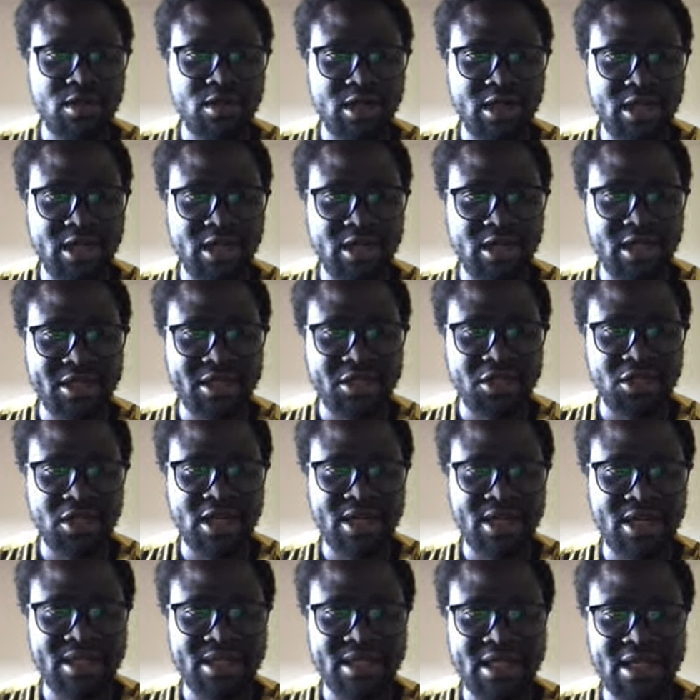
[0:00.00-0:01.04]
and as you
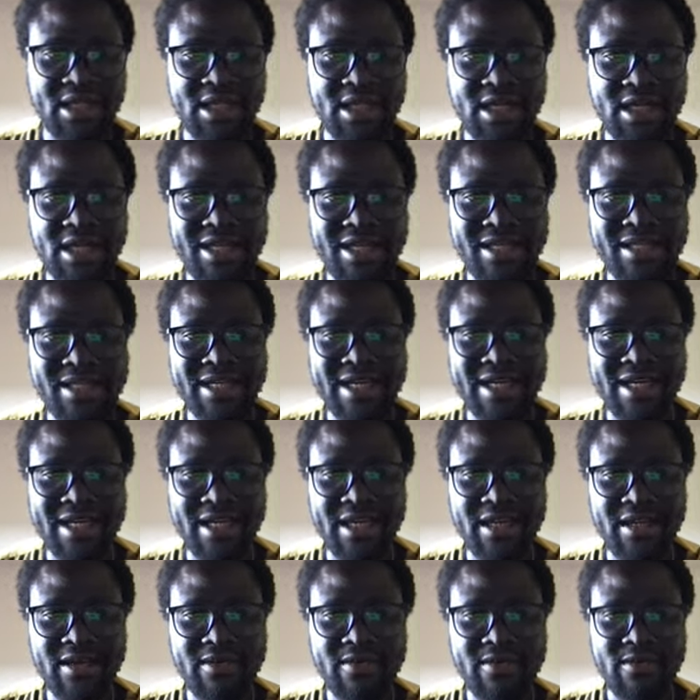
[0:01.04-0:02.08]
can see, Italy